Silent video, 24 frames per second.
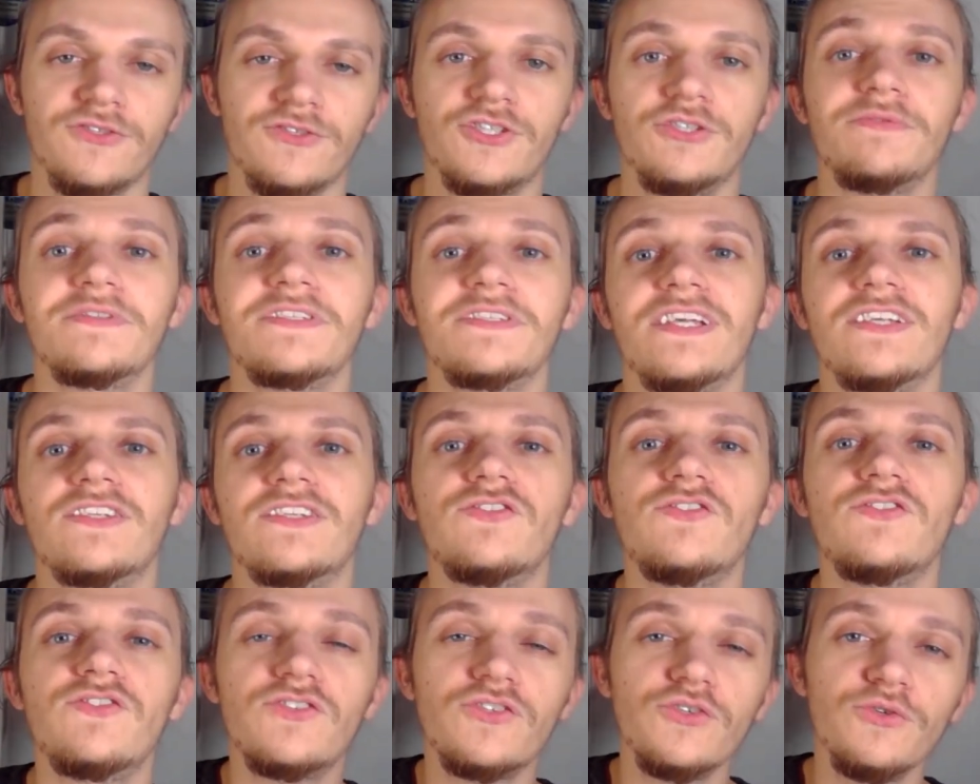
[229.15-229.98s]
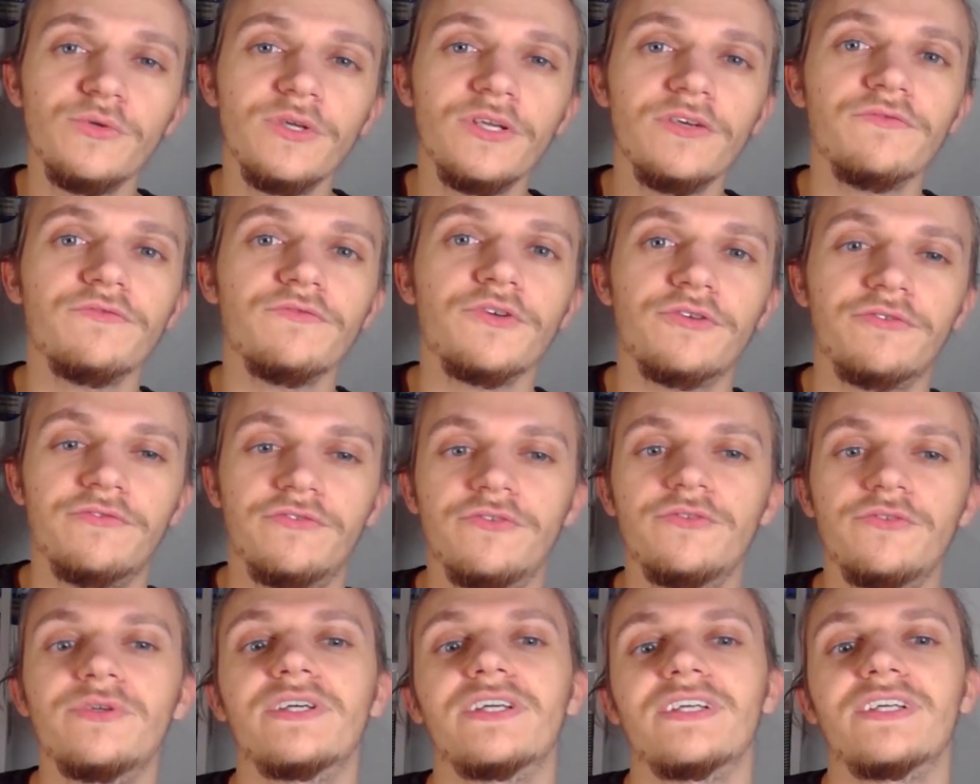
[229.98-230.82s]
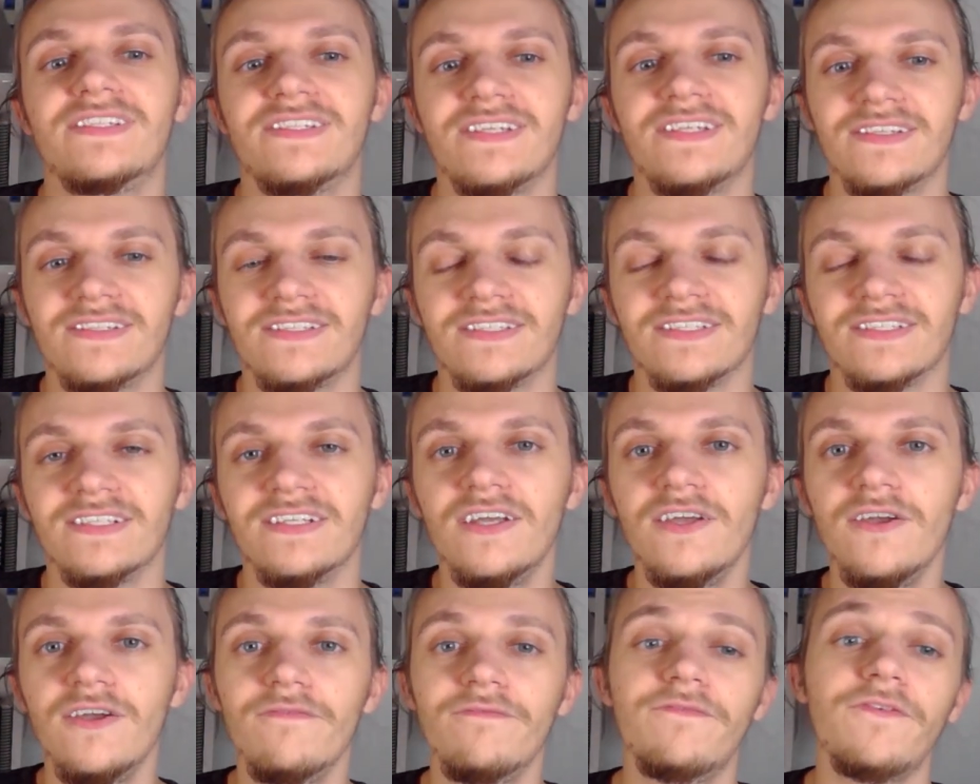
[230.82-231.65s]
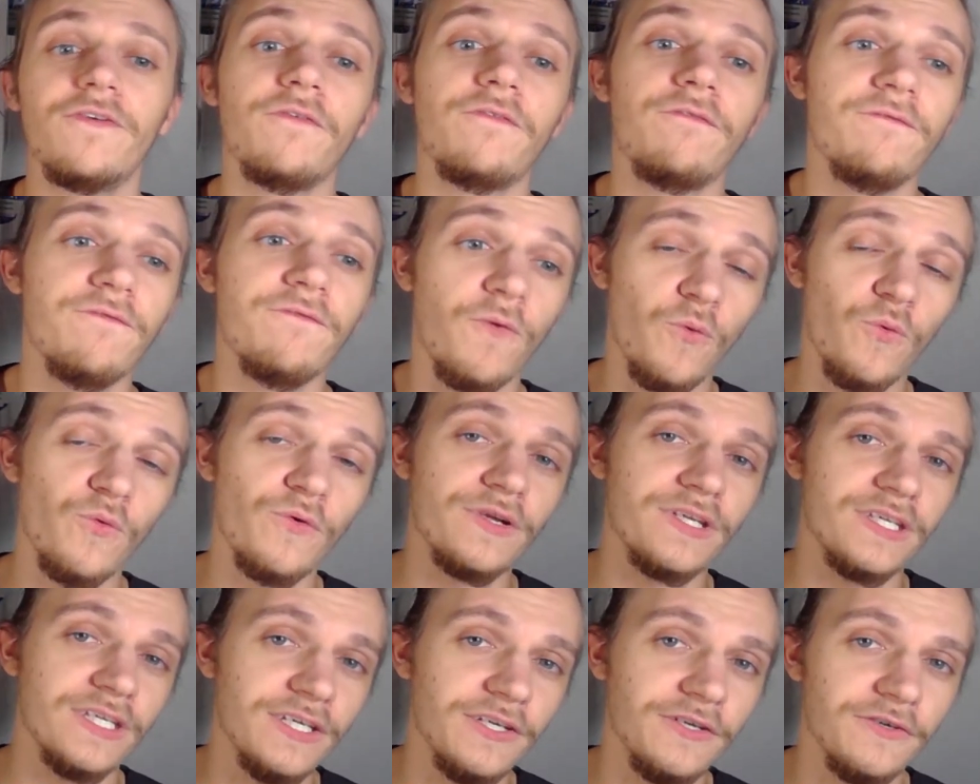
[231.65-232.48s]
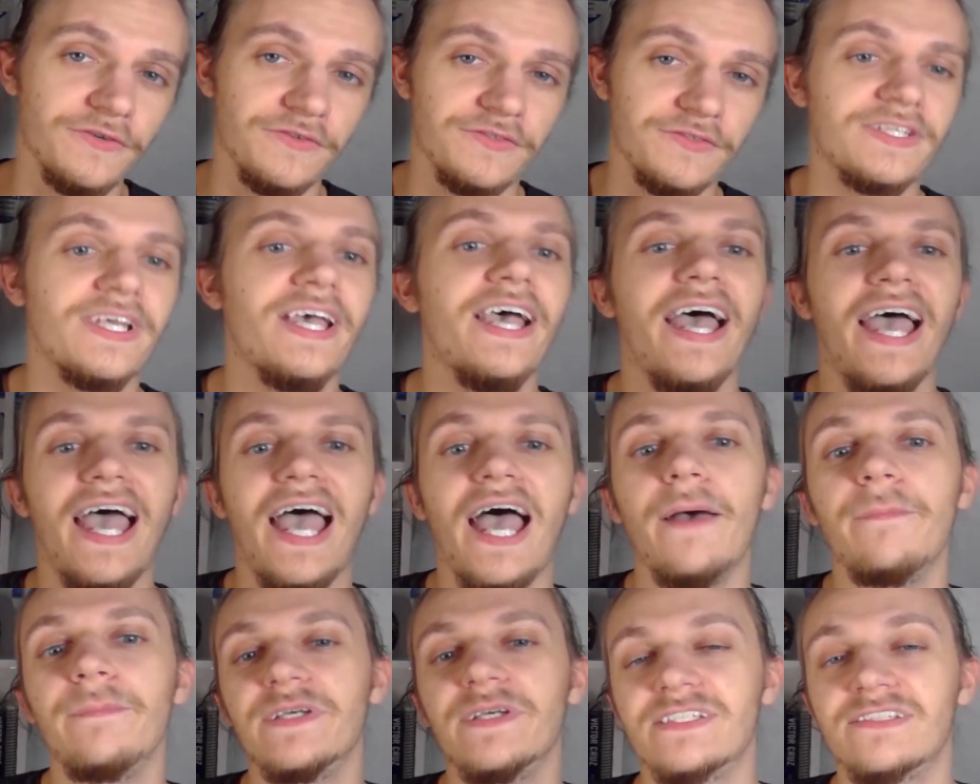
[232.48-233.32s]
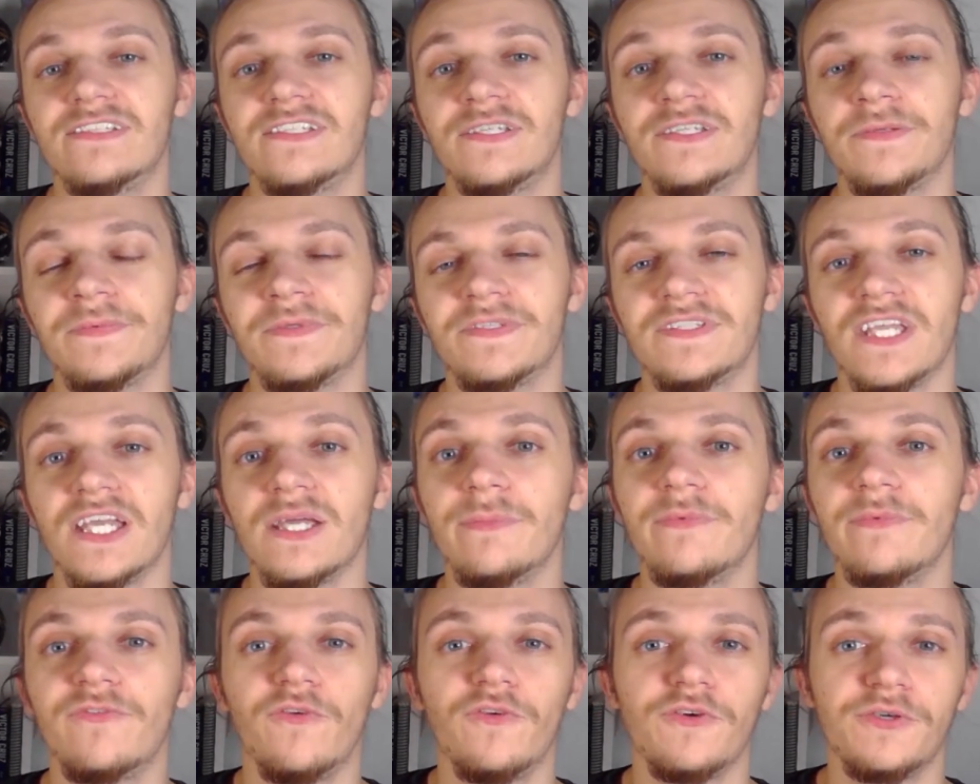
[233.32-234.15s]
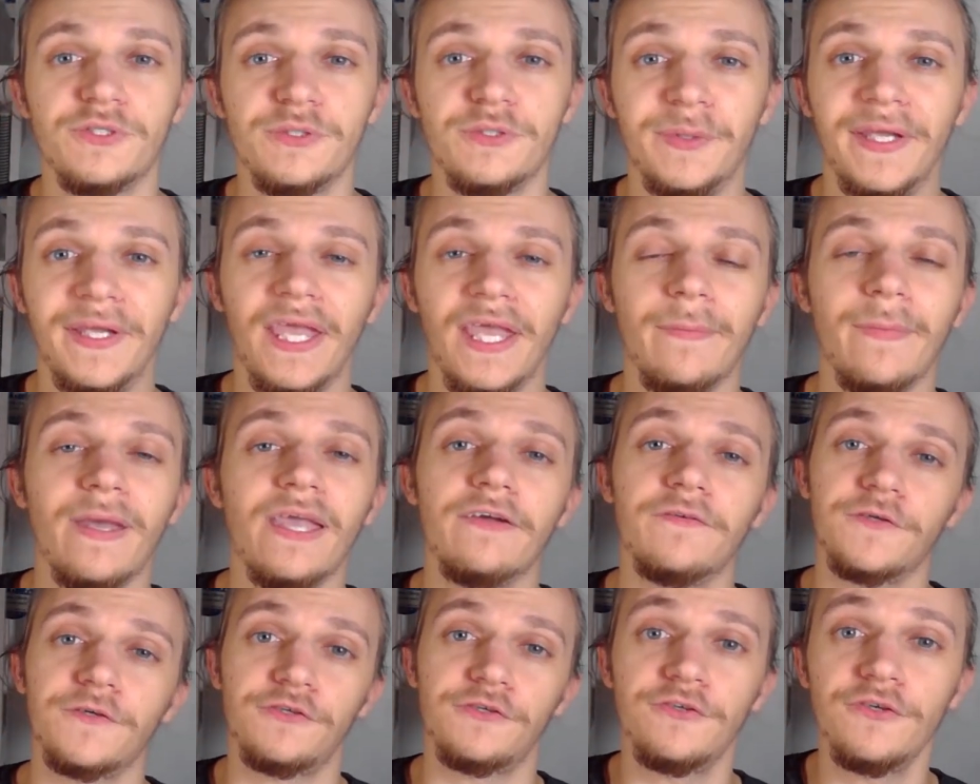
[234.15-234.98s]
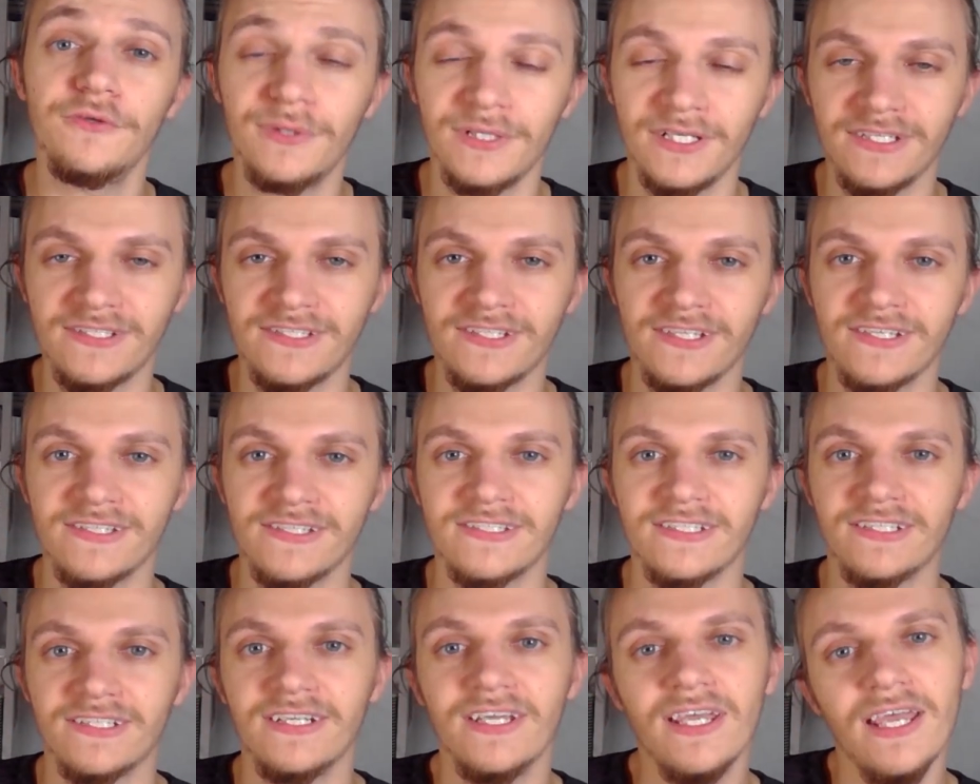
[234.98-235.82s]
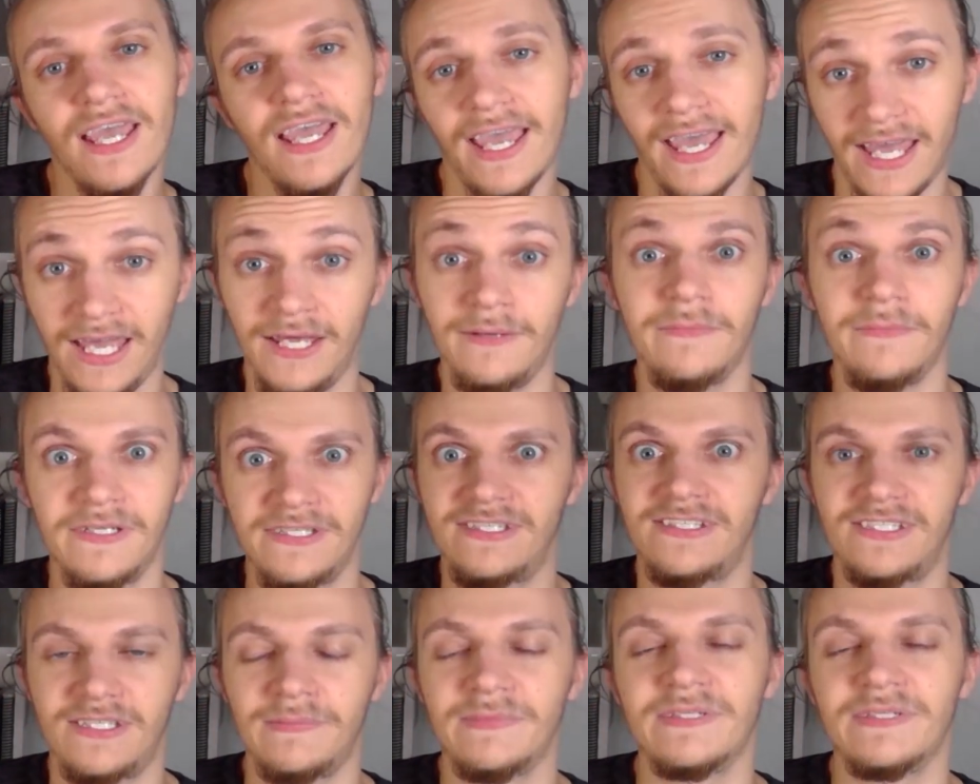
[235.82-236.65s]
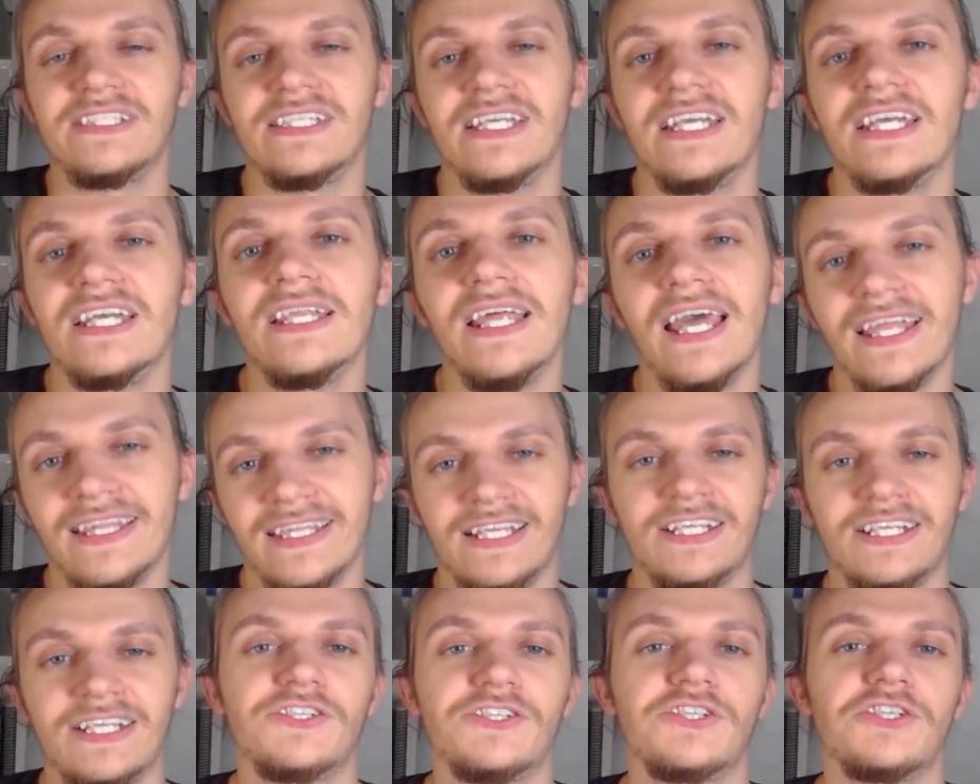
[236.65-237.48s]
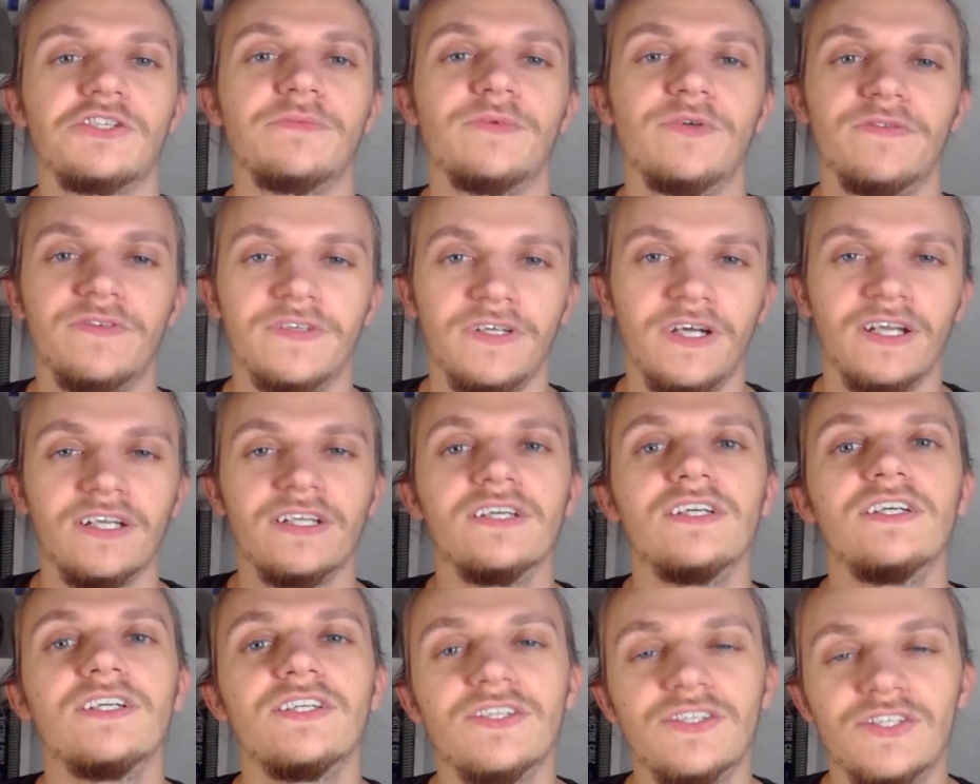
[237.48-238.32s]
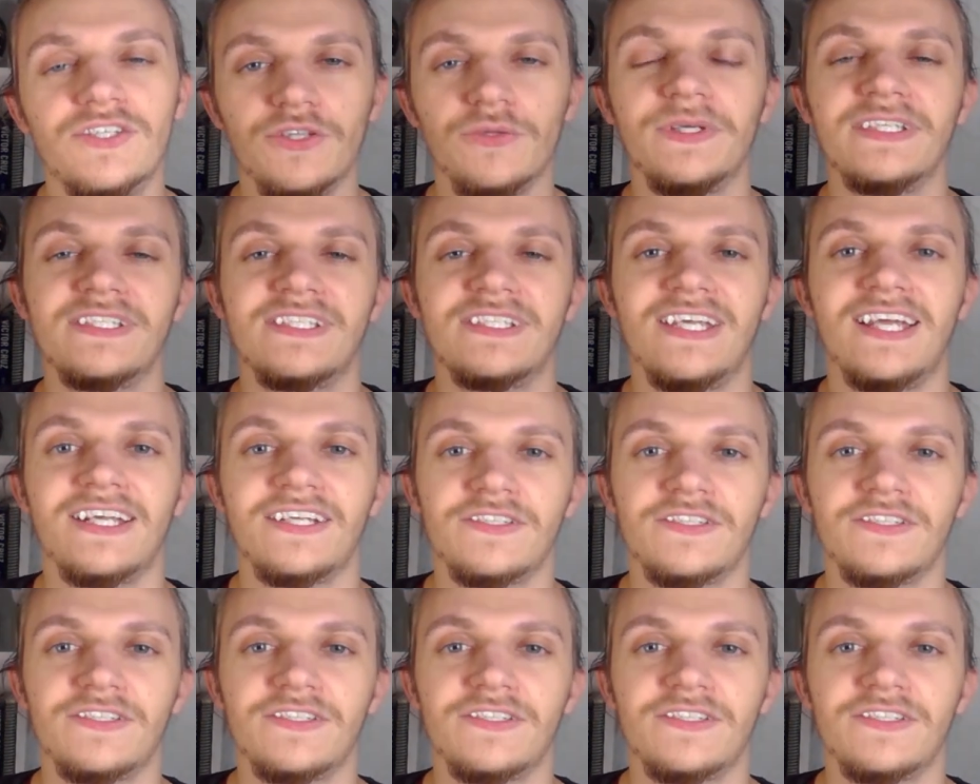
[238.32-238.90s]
She was a student recruiting assistant for 4 years at Mississippi State before she became a recruiting assistant at Mississippi State, and then she moved on to Louisiana.